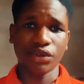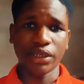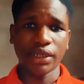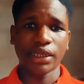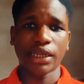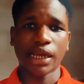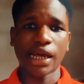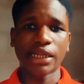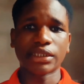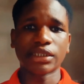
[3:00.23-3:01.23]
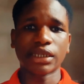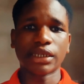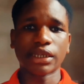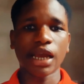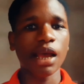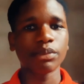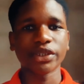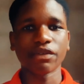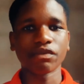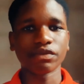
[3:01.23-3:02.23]
free. And the
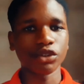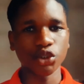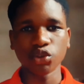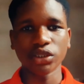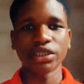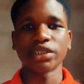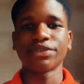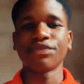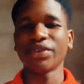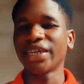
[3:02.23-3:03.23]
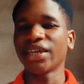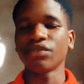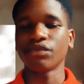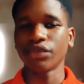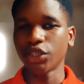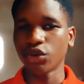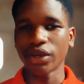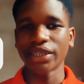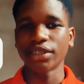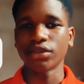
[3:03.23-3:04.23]
apps I've used is VN Video
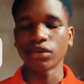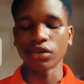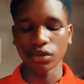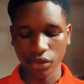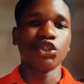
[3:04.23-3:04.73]
Editor,